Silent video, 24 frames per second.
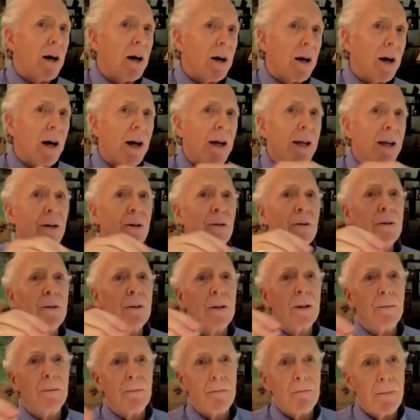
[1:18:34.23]
the
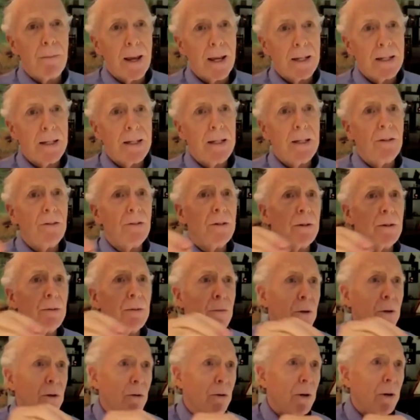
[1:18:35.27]
iron
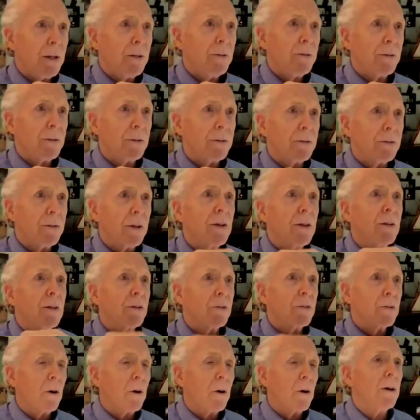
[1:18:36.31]
magnesium
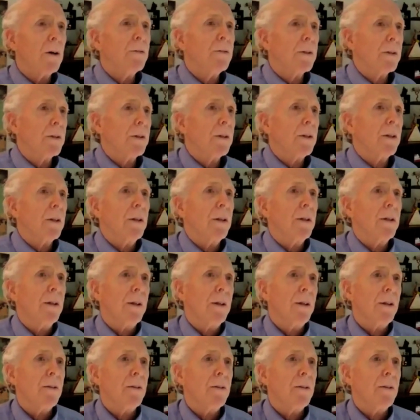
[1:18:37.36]
crisis that's causing